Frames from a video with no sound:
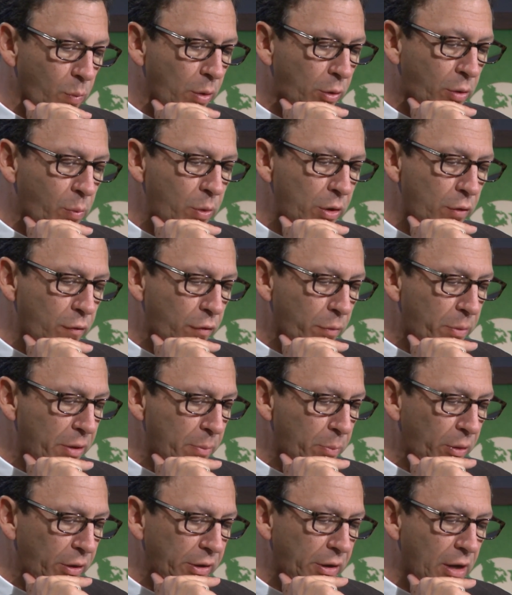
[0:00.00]
what can we do for
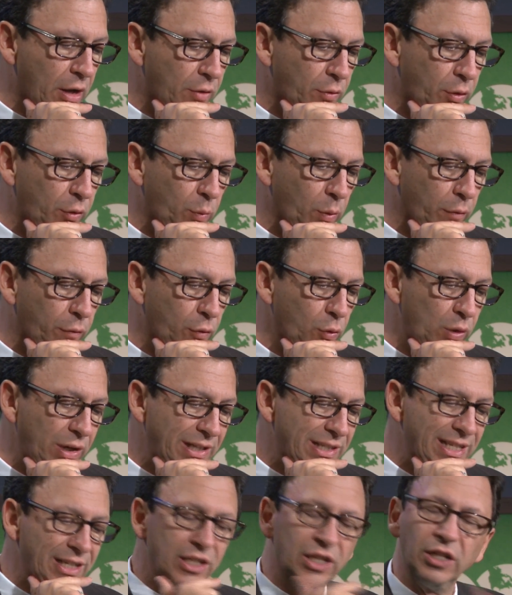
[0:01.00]
people in countries where food
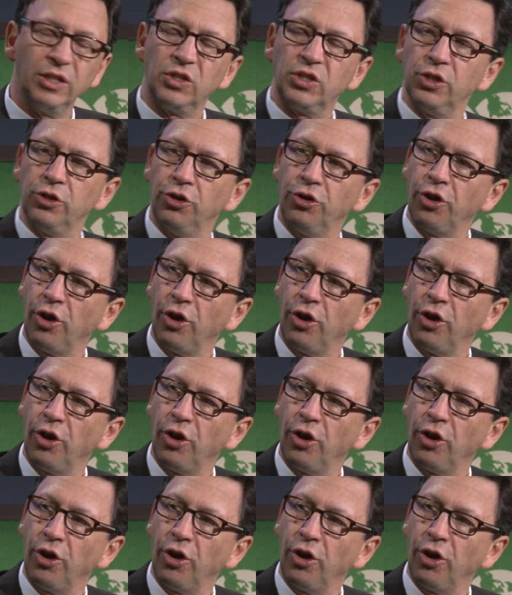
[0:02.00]
isn't considered